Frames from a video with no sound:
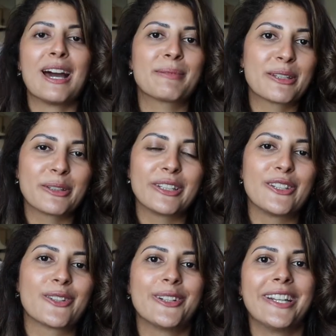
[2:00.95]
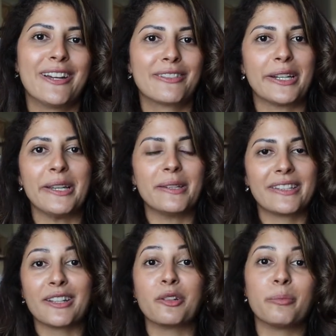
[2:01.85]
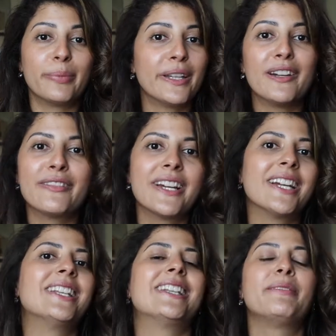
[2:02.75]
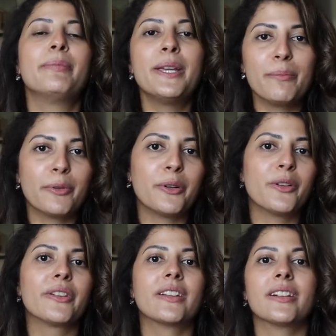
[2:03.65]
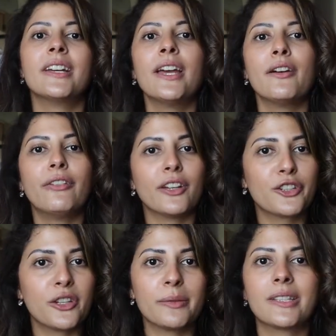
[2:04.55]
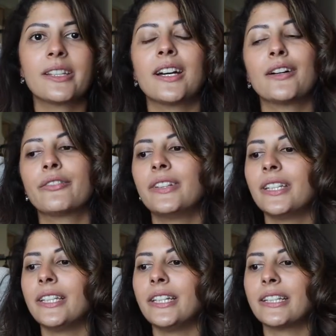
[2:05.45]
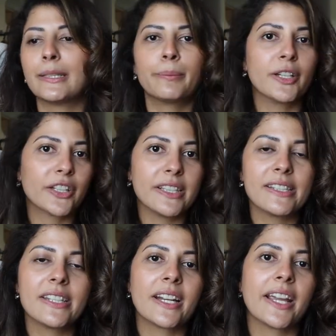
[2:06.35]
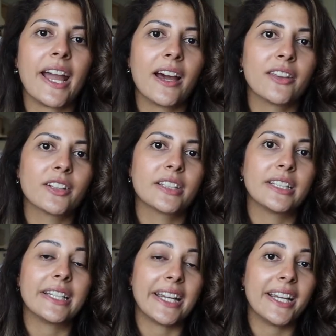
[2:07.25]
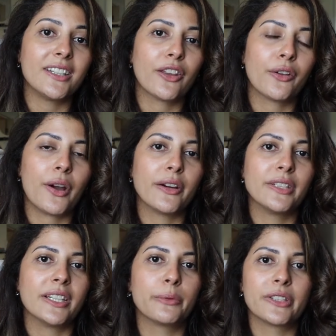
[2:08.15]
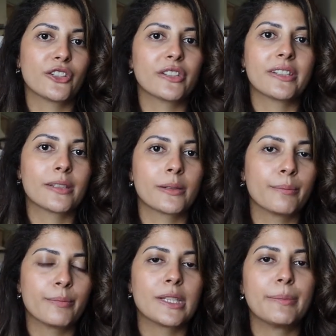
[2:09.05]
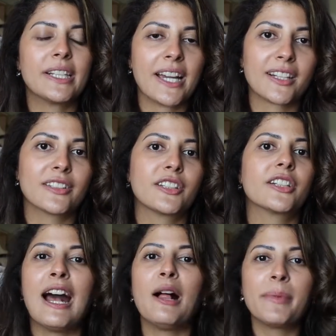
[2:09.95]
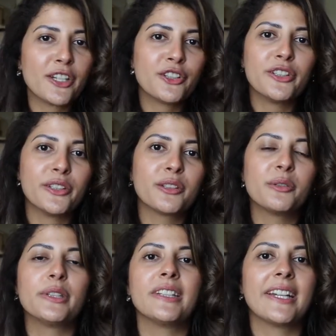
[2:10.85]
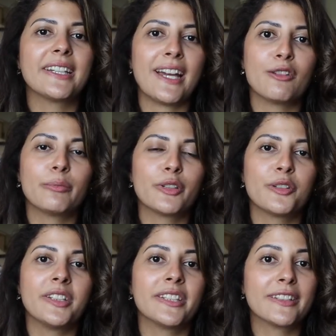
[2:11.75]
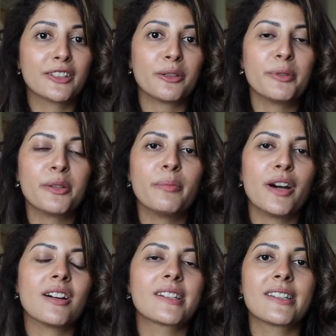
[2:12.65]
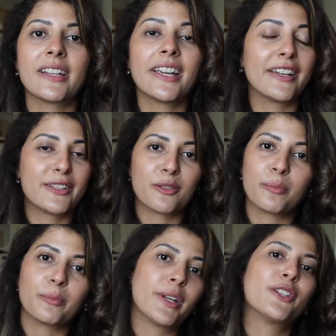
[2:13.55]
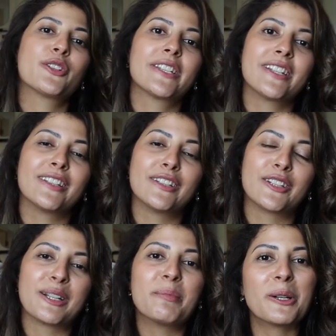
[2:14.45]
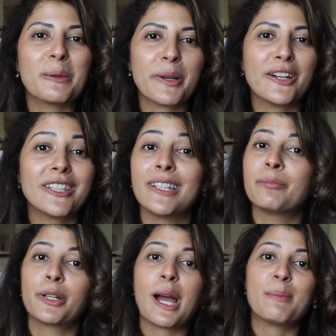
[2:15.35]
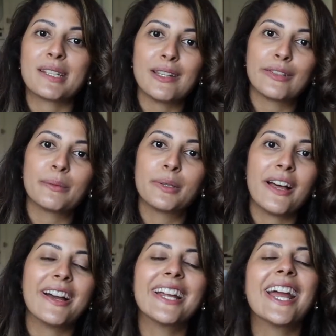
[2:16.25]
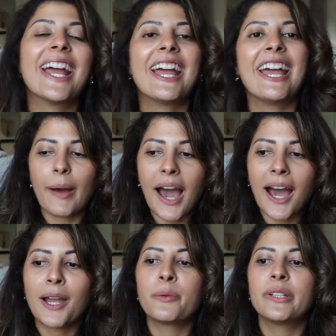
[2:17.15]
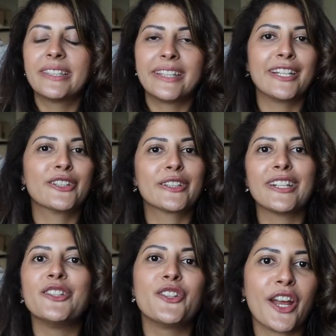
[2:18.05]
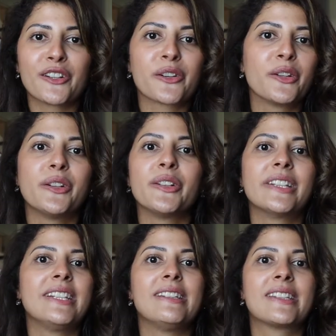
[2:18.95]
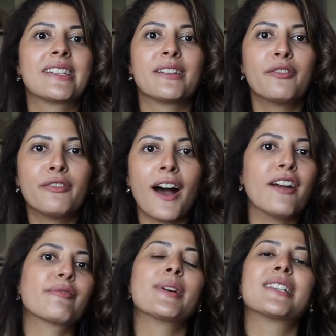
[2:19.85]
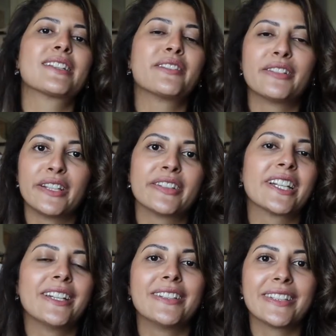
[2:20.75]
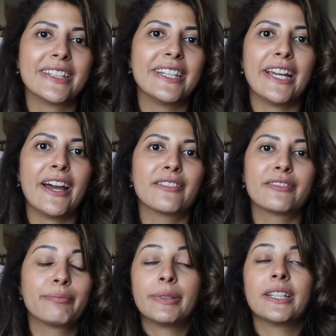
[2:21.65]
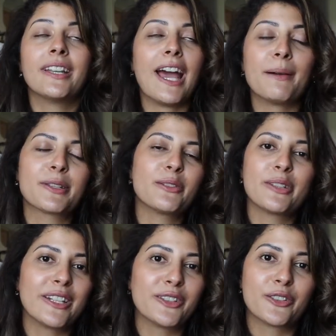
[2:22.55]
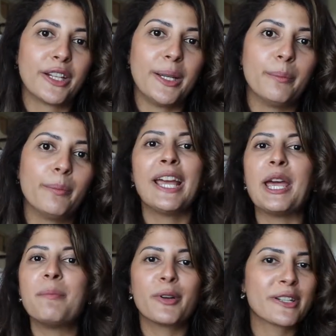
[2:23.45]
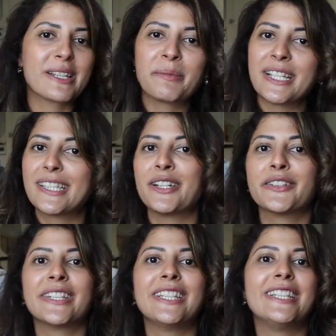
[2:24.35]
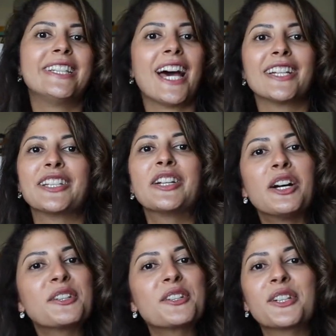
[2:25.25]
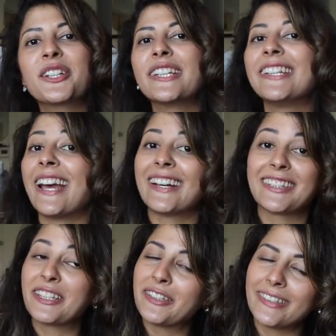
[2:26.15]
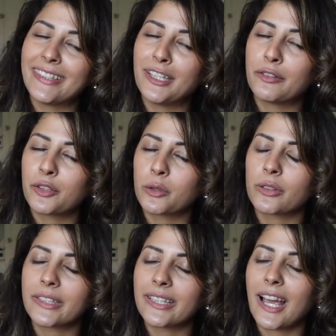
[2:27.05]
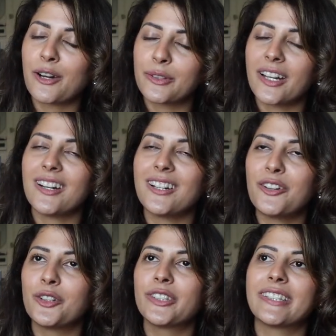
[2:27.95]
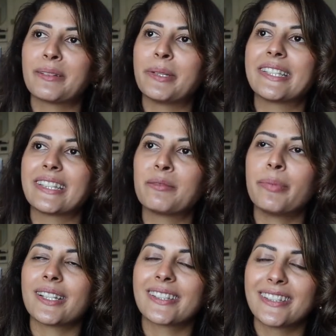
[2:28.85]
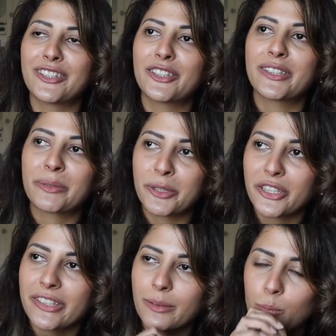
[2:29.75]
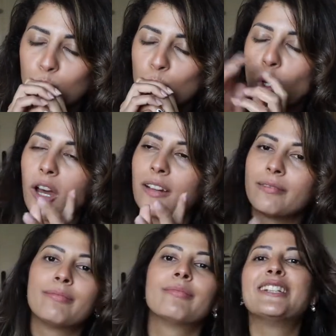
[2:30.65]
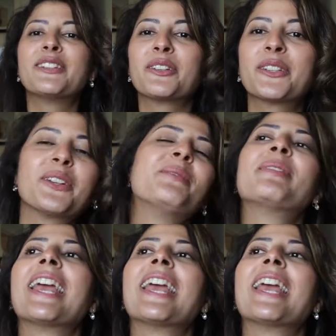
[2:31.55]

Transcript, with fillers: absolutely enjoyed every single bit of it. The people, the fellowship itself, the experience that I gathered and gained throughout it was just spectacular. I'll make sure to include a link down below in the description box in case you're interested in learning more about it and perhaps even apply. I would say just in general, these five months of living in Italy have been absolutely a dream. Immersing myself in an Italian culture, Italian cuisine, of course, how not? All these amazing pasta dishes were just mwah, delicioso.